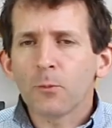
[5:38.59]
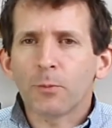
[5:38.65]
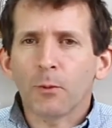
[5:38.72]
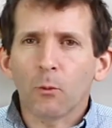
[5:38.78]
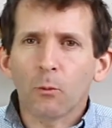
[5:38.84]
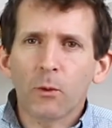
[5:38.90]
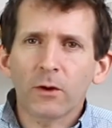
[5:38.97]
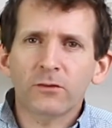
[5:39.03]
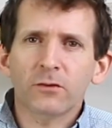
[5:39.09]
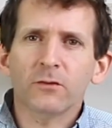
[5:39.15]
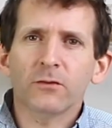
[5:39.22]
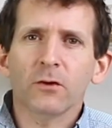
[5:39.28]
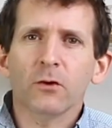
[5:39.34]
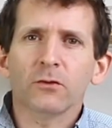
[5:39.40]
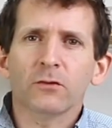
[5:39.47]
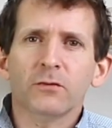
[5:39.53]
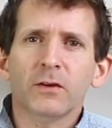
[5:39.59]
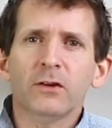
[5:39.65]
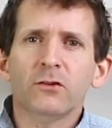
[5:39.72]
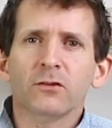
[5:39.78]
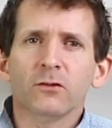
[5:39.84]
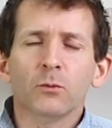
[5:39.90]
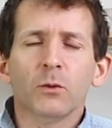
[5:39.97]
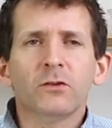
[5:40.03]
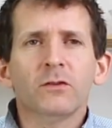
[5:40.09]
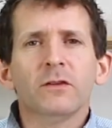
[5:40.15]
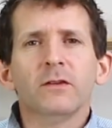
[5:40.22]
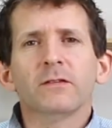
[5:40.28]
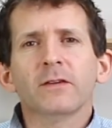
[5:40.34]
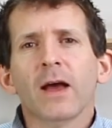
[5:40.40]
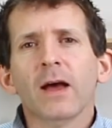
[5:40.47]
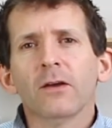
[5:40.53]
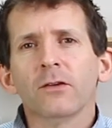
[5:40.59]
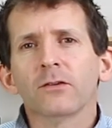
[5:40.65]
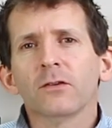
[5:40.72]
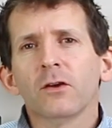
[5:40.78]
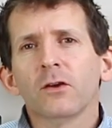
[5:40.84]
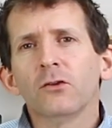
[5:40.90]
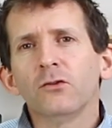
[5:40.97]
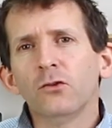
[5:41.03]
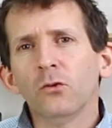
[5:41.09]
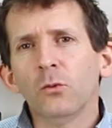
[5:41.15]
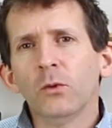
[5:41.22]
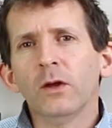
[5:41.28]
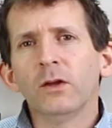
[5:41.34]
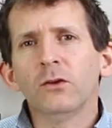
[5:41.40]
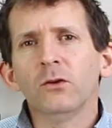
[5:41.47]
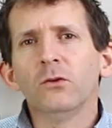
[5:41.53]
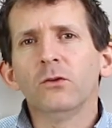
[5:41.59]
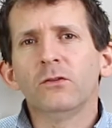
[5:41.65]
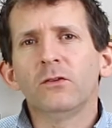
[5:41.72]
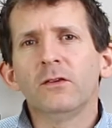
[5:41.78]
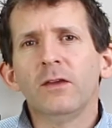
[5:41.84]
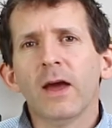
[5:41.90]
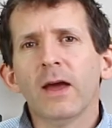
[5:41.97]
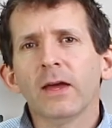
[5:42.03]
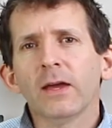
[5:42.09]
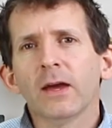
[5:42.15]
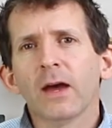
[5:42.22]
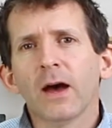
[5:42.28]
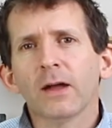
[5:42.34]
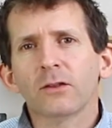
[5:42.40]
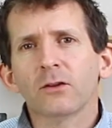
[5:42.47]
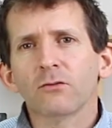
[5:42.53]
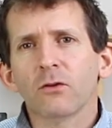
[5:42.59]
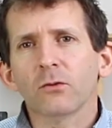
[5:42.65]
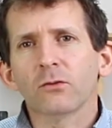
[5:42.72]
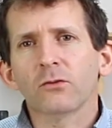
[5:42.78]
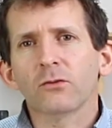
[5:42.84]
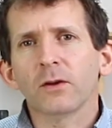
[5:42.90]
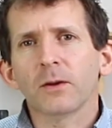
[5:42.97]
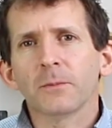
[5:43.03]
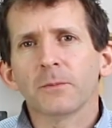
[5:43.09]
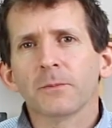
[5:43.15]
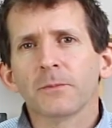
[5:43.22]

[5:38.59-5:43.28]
But which of those features and which of these scales do we use today at the Roastery?